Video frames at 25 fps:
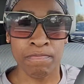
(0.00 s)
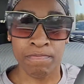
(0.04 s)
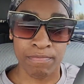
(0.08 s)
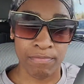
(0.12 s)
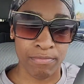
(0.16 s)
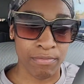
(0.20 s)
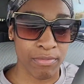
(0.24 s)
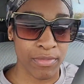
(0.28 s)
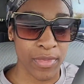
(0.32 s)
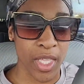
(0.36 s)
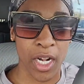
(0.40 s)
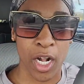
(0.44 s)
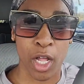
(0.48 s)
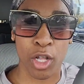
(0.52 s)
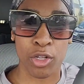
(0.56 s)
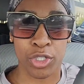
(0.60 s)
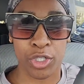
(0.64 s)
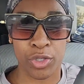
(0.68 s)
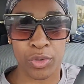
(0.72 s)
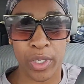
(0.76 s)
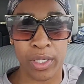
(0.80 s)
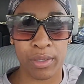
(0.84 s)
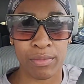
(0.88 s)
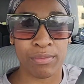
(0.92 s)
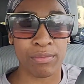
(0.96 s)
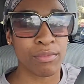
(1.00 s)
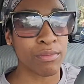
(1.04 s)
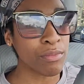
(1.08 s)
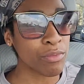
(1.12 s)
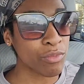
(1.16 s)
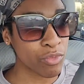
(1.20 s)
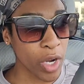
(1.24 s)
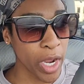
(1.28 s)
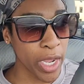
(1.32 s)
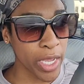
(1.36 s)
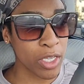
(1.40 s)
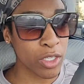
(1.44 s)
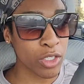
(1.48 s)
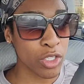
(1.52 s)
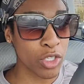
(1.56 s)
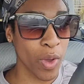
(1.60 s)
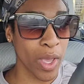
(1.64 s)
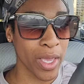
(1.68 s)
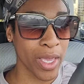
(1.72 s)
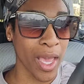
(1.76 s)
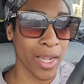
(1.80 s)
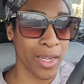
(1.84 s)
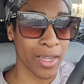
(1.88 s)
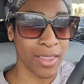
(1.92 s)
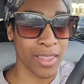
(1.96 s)
then I'll do it, right? So I
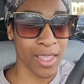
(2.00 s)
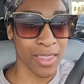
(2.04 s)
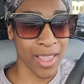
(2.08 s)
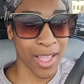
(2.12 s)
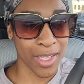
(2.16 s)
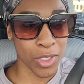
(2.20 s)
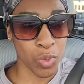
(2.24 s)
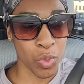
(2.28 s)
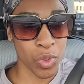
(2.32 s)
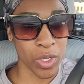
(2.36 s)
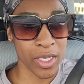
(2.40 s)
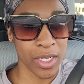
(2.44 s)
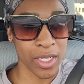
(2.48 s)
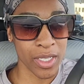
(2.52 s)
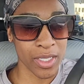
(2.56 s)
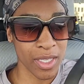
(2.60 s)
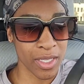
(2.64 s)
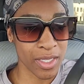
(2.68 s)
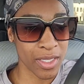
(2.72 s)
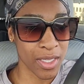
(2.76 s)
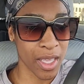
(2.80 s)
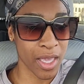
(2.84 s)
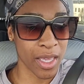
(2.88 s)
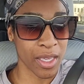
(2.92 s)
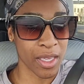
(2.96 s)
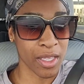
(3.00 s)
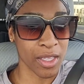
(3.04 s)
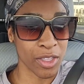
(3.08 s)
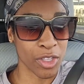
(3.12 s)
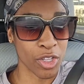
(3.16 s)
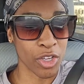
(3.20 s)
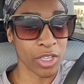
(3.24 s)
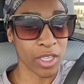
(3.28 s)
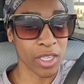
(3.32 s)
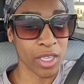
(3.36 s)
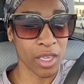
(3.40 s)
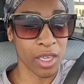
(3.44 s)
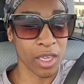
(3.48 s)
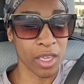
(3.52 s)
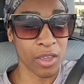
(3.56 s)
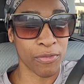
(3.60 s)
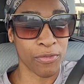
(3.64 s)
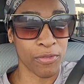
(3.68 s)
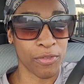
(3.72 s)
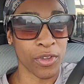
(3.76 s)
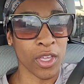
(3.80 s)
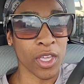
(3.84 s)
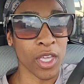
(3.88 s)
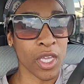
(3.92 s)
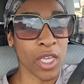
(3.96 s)
kind of think that's what it is. It's like, look, if
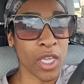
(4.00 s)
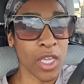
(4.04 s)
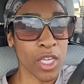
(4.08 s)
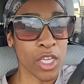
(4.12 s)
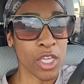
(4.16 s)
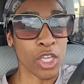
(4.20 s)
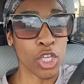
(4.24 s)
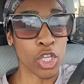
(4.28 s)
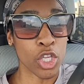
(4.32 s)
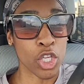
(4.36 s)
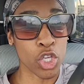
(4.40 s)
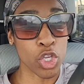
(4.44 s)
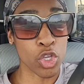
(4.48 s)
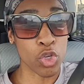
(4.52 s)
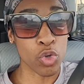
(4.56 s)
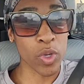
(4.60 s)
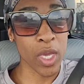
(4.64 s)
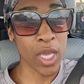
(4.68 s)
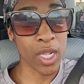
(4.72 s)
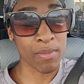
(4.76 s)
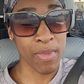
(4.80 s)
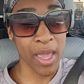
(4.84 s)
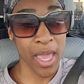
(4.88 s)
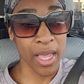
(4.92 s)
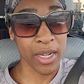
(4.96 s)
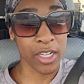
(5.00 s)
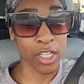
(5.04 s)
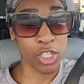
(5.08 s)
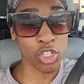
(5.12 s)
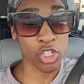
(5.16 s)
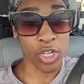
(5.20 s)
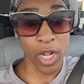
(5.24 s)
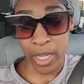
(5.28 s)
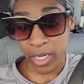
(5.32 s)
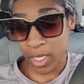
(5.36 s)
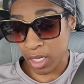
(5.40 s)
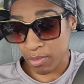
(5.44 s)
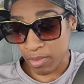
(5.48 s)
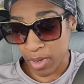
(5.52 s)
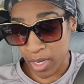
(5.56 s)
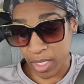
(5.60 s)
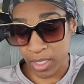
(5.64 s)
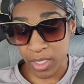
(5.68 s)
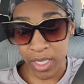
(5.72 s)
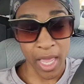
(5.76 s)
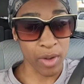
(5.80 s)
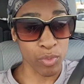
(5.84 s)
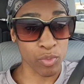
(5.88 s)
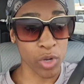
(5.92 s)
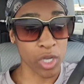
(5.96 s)
you can manage 90 minutes
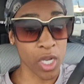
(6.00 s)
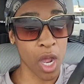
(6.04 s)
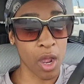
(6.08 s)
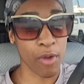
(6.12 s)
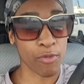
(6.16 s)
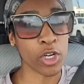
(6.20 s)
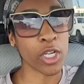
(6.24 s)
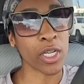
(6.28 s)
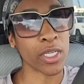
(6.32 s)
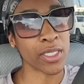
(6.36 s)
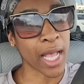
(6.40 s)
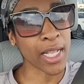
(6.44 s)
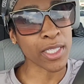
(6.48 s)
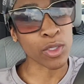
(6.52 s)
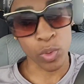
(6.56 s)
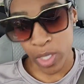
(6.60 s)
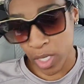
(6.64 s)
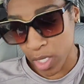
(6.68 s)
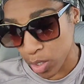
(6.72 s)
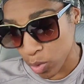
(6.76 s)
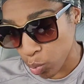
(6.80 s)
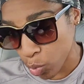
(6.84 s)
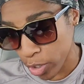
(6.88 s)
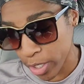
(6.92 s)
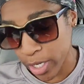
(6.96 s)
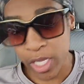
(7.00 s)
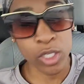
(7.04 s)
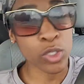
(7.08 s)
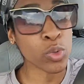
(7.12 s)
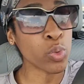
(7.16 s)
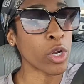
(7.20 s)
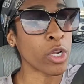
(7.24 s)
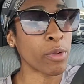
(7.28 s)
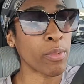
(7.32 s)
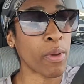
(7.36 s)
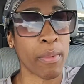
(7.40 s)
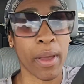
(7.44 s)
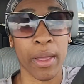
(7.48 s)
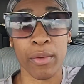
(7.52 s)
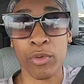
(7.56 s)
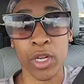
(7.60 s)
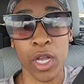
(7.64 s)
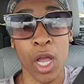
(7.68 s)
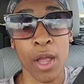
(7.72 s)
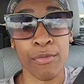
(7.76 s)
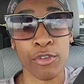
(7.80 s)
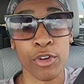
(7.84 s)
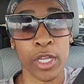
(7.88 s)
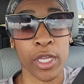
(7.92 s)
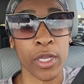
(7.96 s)
and recover, because that's what he's worried. He's worried about my
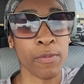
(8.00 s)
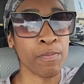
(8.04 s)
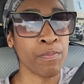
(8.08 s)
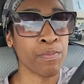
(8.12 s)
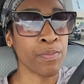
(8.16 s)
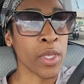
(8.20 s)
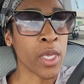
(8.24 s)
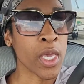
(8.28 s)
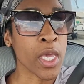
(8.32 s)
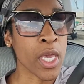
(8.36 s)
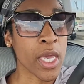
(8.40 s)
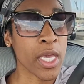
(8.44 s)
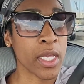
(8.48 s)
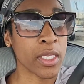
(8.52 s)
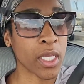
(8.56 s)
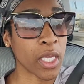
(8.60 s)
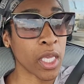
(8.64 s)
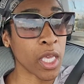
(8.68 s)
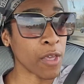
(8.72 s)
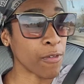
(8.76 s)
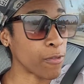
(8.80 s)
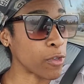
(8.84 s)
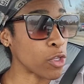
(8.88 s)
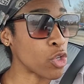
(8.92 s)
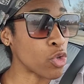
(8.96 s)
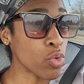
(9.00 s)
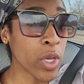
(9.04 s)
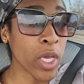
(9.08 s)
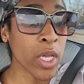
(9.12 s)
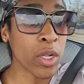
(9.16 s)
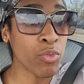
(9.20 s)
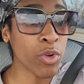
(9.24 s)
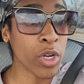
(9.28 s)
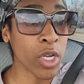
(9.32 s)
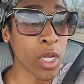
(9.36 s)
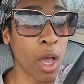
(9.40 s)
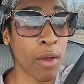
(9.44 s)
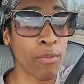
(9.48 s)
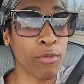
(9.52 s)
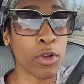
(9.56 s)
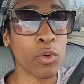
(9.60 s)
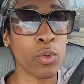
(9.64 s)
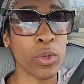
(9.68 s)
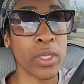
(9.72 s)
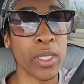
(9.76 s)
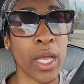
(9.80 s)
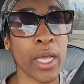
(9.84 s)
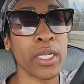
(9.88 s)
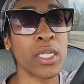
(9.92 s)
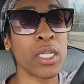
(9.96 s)
recovery. He's like, if you can recover
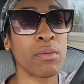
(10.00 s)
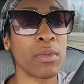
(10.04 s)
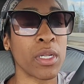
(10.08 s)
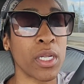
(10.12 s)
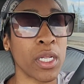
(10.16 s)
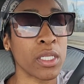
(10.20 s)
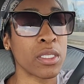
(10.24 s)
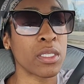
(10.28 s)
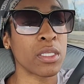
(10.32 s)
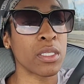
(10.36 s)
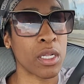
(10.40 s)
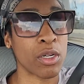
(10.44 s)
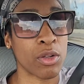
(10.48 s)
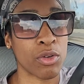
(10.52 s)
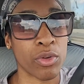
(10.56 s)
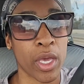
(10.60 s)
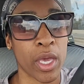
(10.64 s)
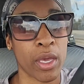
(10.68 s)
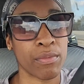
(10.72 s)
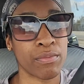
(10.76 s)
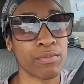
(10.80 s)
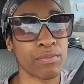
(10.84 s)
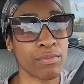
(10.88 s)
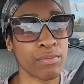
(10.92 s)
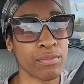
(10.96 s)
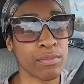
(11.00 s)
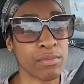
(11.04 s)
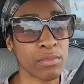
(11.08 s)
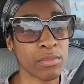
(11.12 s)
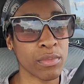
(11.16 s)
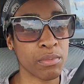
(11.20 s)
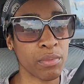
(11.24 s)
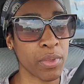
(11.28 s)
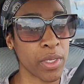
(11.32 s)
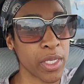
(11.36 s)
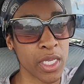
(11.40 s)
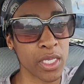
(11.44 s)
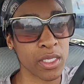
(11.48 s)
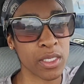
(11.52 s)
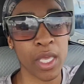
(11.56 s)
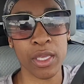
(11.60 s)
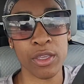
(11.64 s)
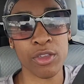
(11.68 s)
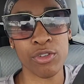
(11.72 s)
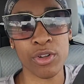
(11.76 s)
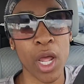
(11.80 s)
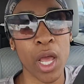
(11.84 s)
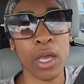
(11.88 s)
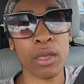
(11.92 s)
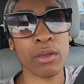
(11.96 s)
with 90 minutes, then okay. But he's like,
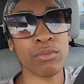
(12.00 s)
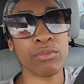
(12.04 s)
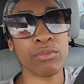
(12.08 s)
you're not,